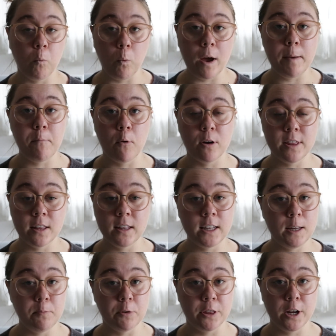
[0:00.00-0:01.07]
way more than the
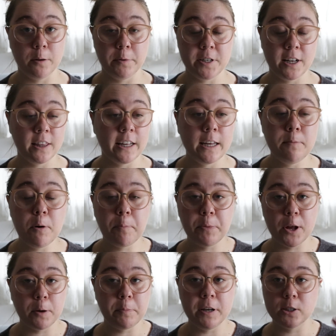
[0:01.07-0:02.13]
chemotherapy did. The
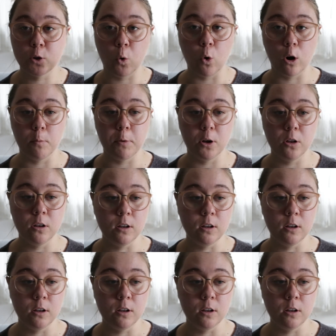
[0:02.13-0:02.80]
chemotherapy is horrible.